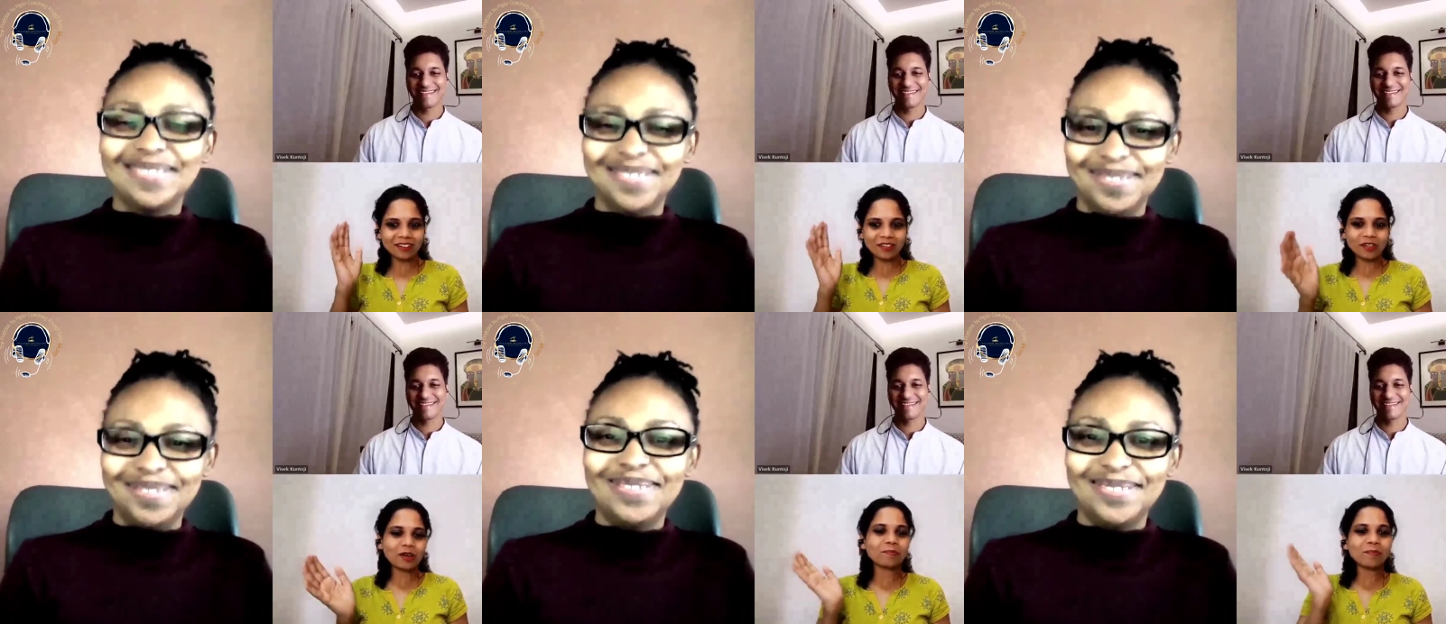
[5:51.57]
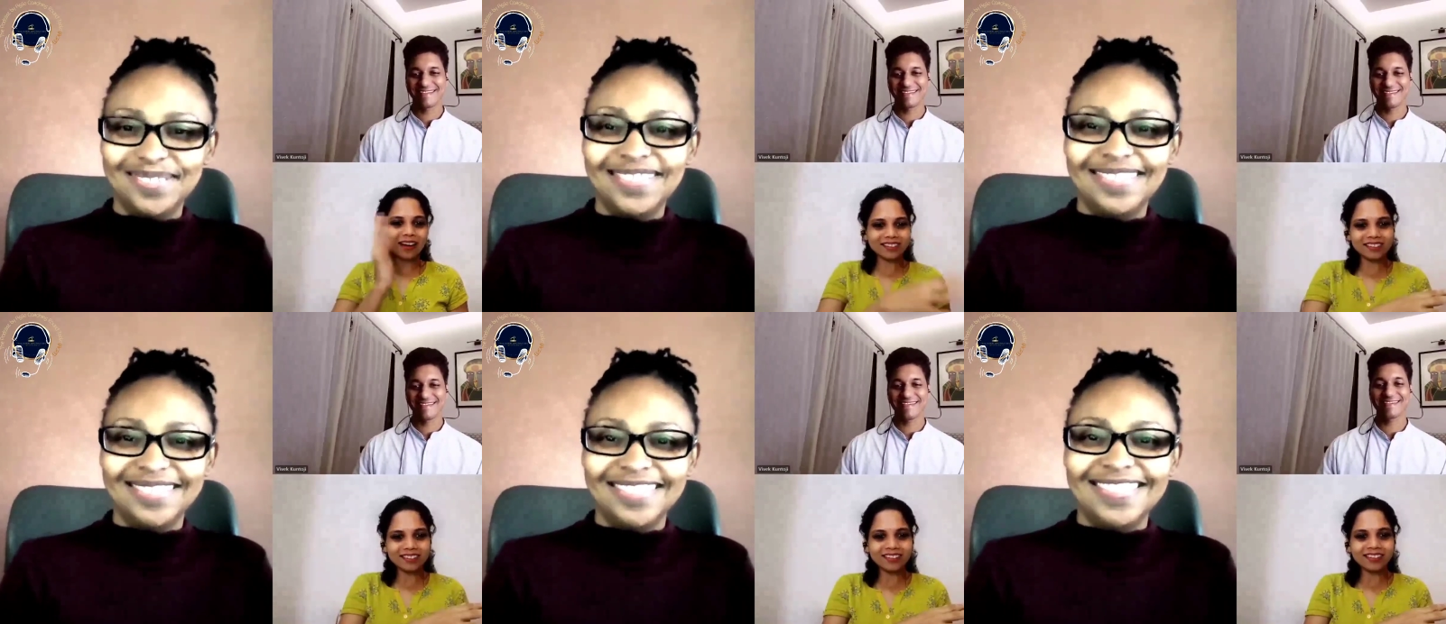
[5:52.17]
Speaker 1: your
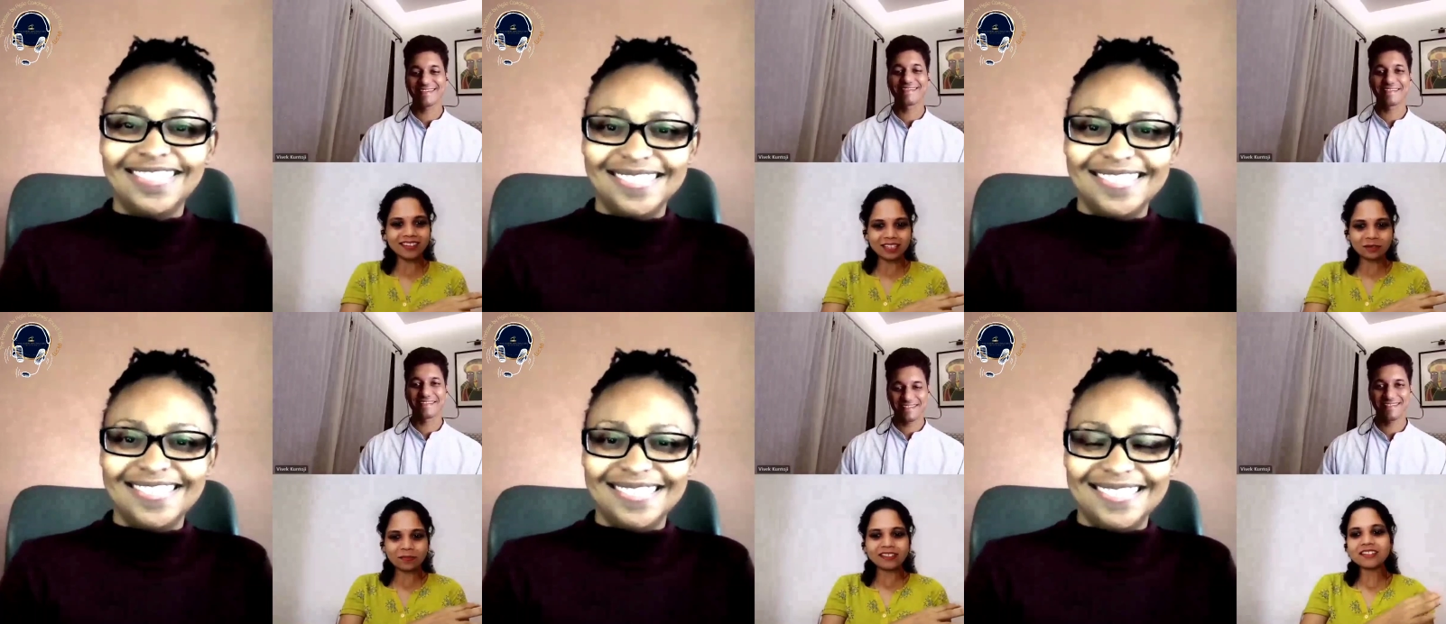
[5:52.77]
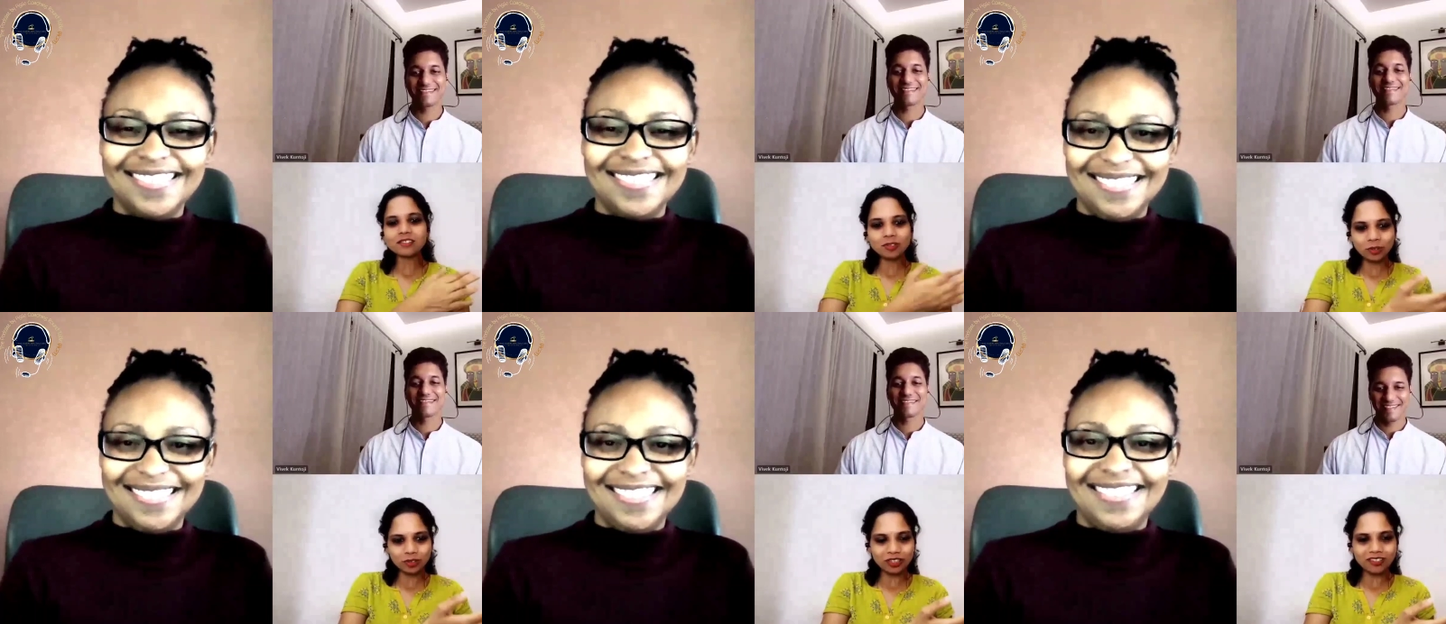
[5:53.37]
past experience as a
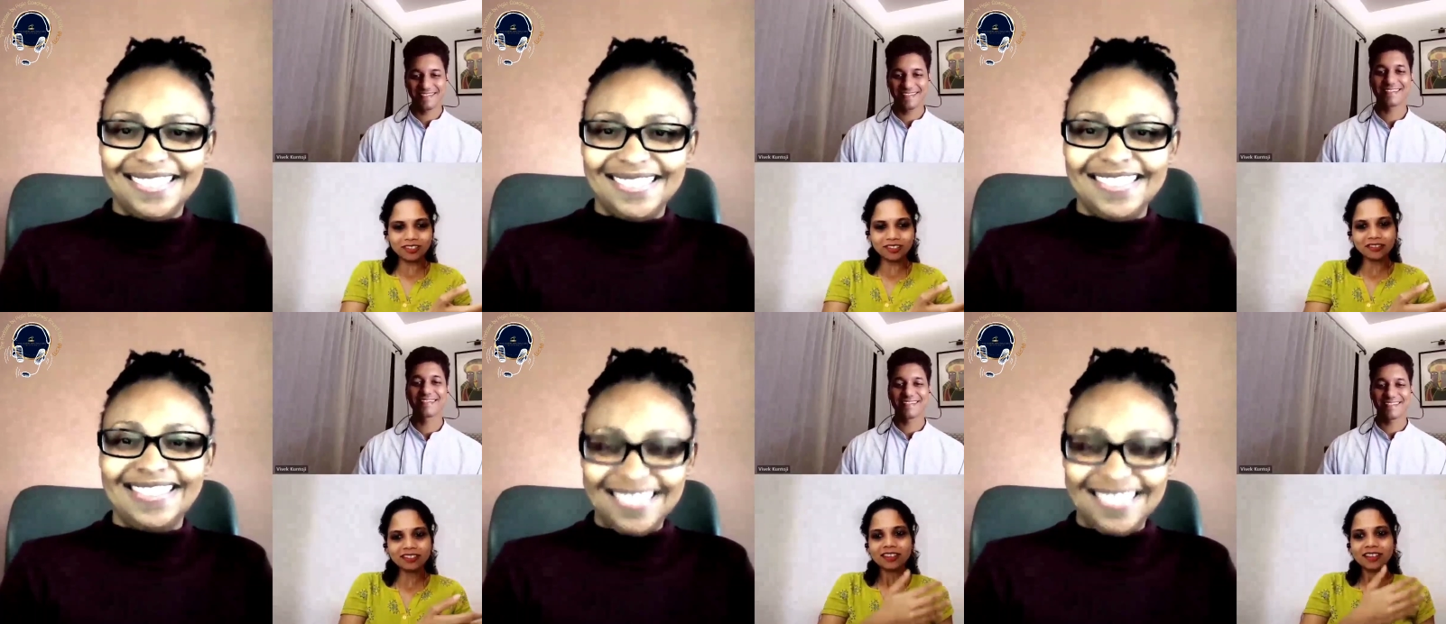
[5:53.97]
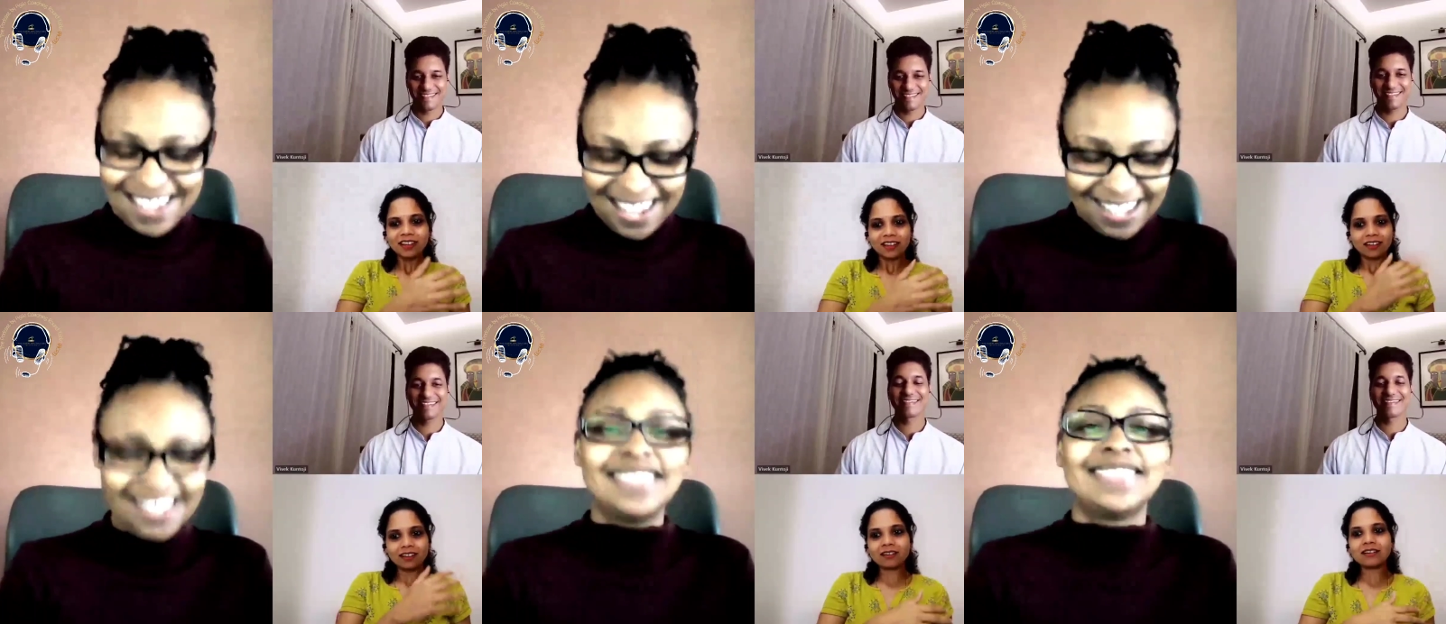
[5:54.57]
social service, yes,